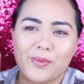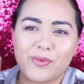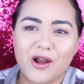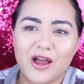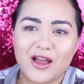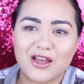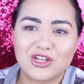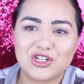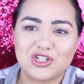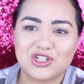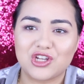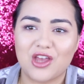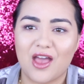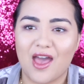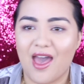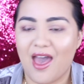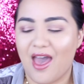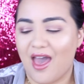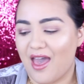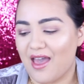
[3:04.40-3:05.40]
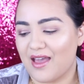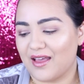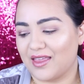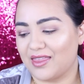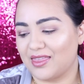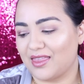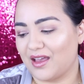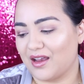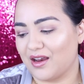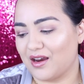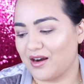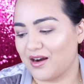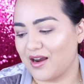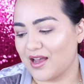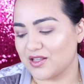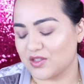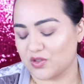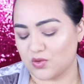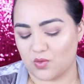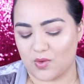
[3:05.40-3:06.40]
brush in there
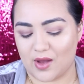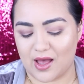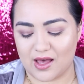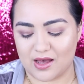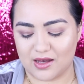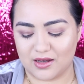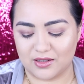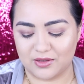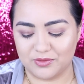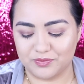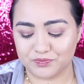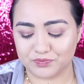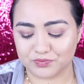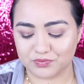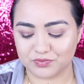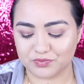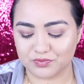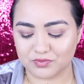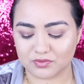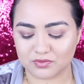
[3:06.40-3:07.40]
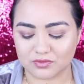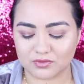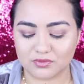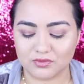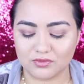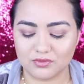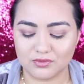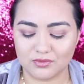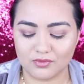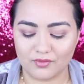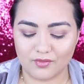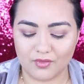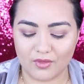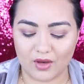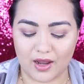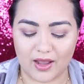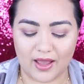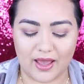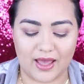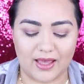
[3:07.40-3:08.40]
as well.
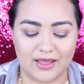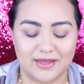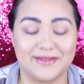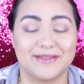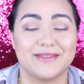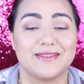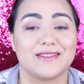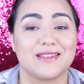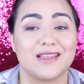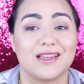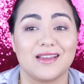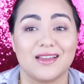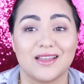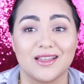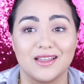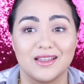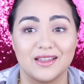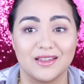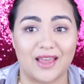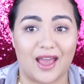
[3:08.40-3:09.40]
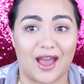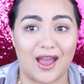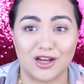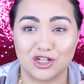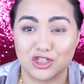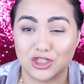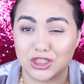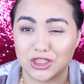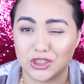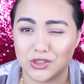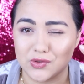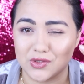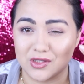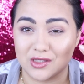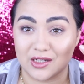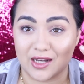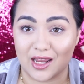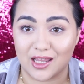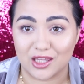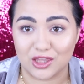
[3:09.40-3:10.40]
And yeah, I actually use
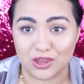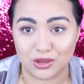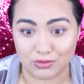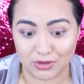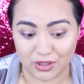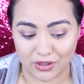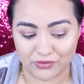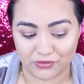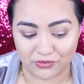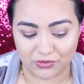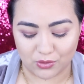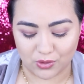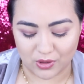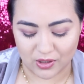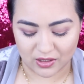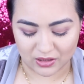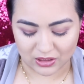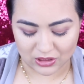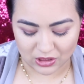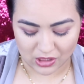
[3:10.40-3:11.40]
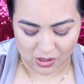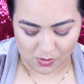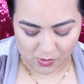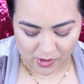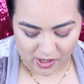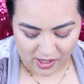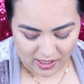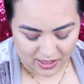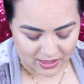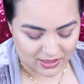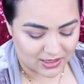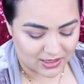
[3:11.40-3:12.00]
the Naked 3 for the look I'm wearing